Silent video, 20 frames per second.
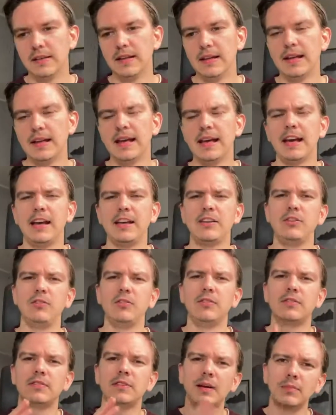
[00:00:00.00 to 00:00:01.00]
You
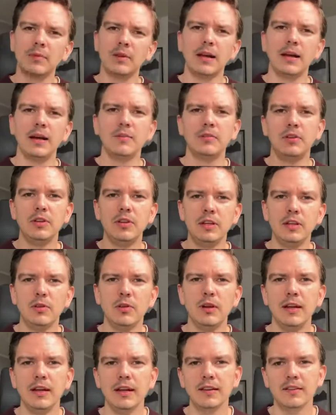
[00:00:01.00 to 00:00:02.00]
sometimes need to
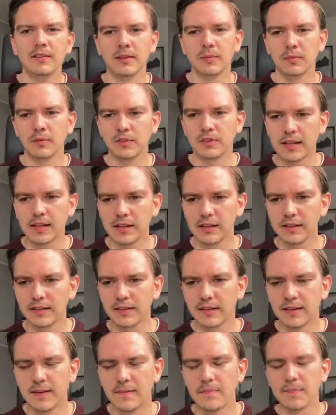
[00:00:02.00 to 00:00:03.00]
link some cells,
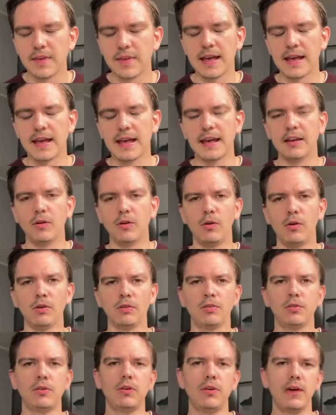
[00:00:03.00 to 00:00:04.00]
and
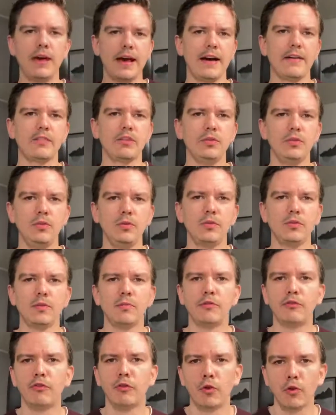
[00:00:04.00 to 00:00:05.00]
also you have to do some
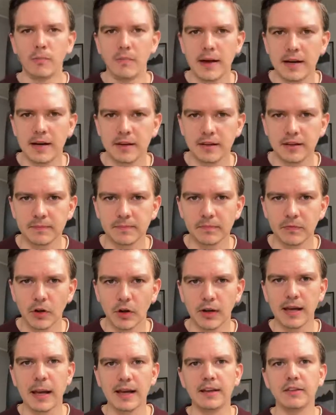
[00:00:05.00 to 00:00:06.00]
formatting.
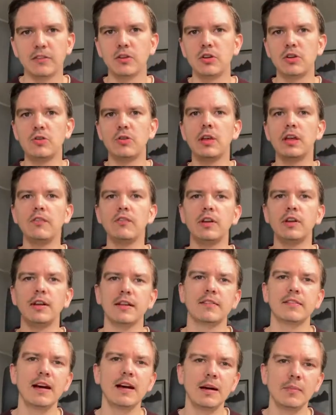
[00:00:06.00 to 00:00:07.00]
Okay, so to give you an
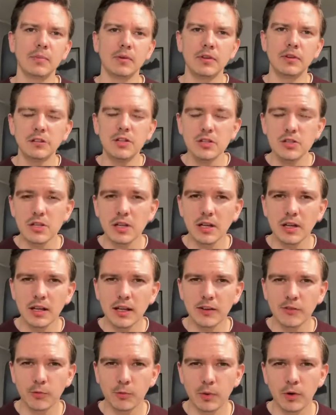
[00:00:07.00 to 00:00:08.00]
example, usually
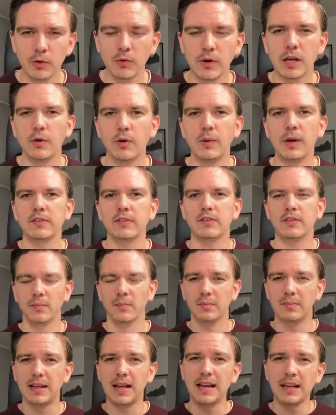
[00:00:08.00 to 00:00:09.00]
if we request some
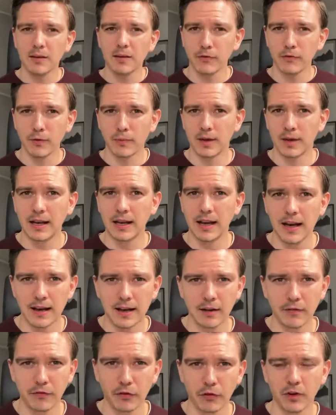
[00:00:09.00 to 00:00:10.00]
data from a
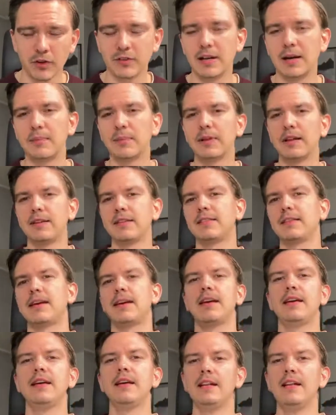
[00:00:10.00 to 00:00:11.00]
client, for example, let's
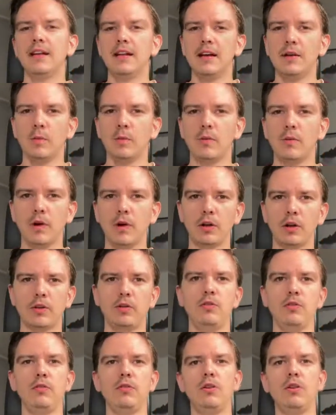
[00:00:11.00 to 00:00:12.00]
say we want
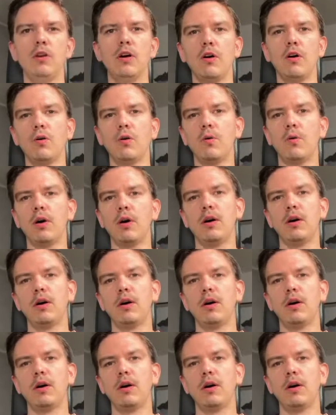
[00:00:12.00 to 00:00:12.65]
to know